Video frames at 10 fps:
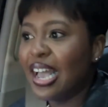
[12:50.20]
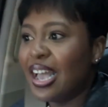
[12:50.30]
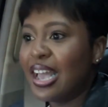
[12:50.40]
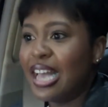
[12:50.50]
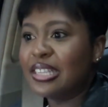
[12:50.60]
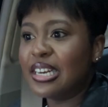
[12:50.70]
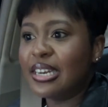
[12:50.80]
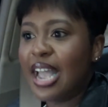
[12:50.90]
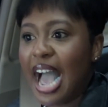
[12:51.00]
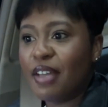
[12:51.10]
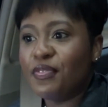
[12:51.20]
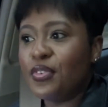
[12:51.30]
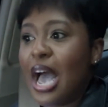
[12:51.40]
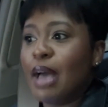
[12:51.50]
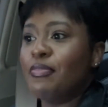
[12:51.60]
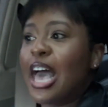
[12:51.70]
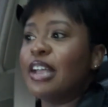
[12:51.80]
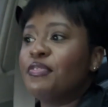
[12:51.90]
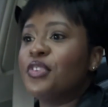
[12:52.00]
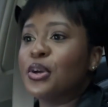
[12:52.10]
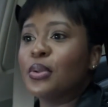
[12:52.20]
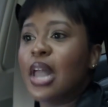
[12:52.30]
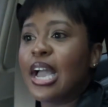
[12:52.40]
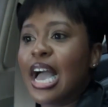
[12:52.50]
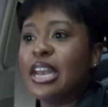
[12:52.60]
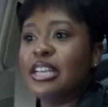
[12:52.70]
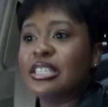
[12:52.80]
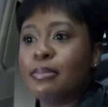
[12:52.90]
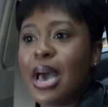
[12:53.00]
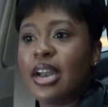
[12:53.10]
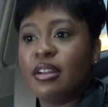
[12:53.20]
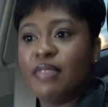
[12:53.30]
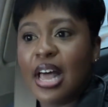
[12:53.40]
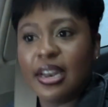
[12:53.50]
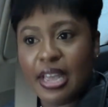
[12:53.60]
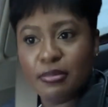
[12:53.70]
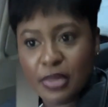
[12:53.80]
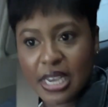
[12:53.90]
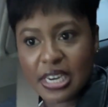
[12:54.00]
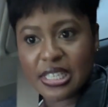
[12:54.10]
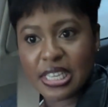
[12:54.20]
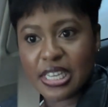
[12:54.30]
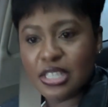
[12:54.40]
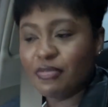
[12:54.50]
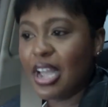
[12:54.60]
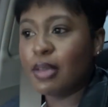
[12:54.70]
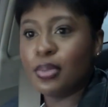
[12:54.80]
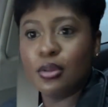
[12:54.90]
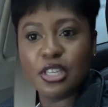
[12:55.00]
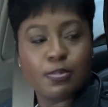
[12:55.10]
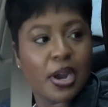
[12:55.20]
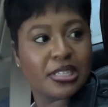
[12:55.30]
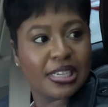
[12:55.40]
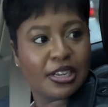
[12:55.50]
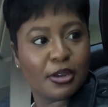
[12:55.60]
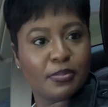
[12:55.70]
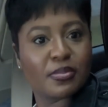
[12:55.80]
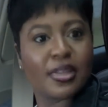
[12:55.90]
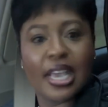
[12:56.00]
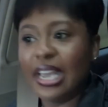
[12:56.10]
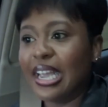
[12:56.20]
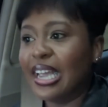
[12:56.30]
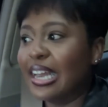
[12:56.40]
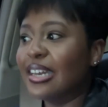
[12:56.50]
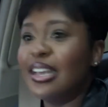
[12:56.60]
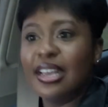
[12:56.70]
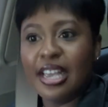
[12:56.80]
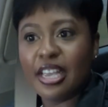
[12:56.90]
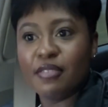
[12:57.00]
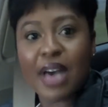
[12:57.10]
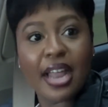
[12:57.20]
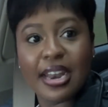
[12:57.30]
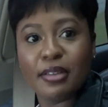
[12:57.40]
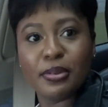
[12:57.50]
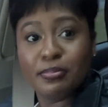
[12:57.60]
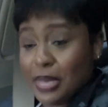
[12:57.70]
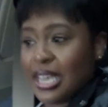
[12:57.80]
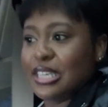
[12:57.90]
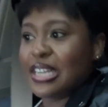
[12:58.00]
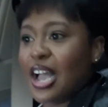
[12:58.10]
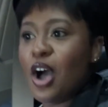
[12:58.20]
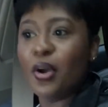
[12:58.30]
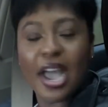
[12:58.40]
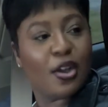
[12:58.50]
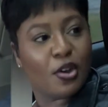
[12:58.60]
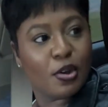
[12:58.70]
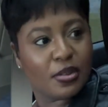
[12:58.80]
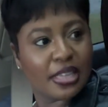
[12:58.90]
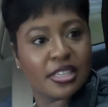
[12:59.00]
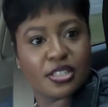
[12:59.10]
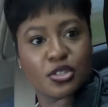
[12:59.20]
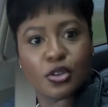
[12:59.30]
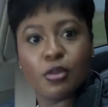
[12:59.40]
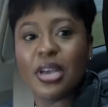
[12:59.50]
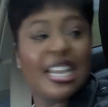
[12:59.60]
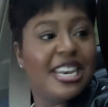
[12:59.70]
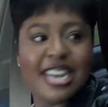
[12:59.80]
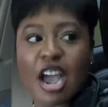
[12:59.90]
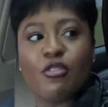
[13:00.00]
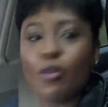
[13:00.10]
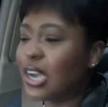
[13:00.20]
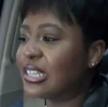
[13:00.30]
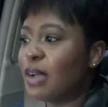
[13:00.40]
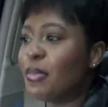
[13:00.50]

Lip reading: at the end of the day I feel like I need somebody to validate me in a sense. So if I can build this person up and he can validate me, it's like okay, cool, like this is cool. But it never worked out.